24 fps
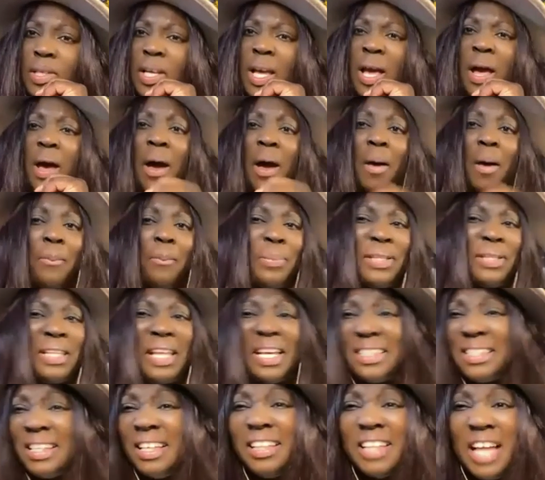But that's a
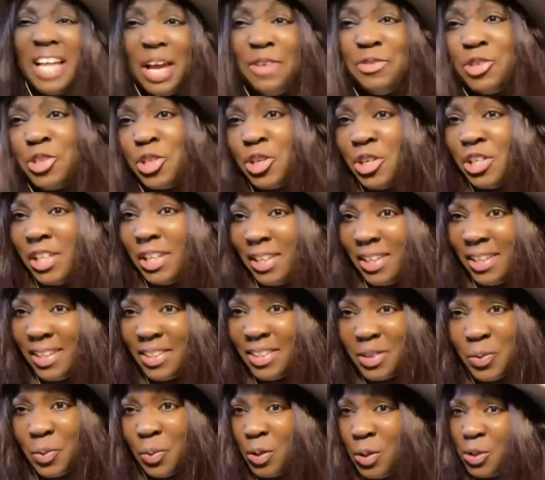life journey.
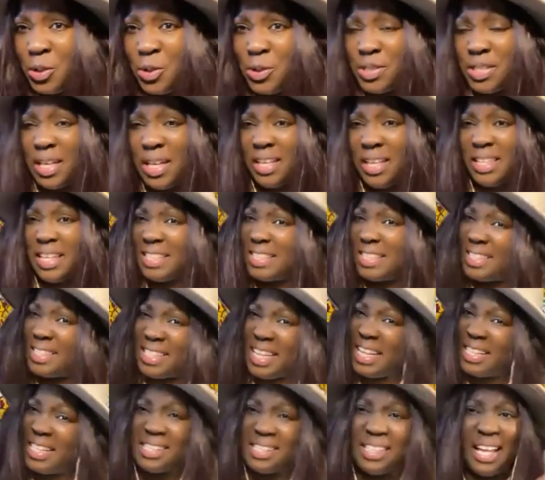Won't you say that's
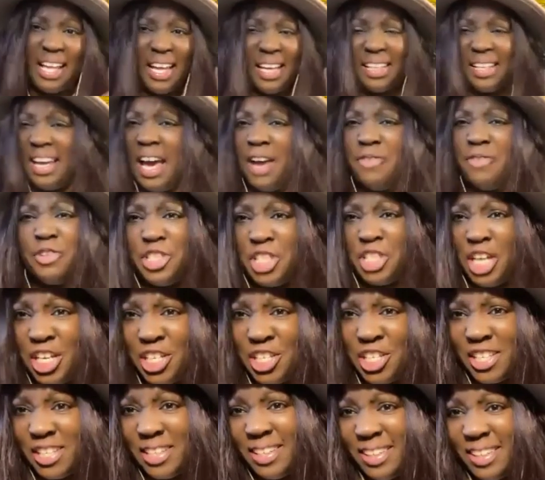like ever changing?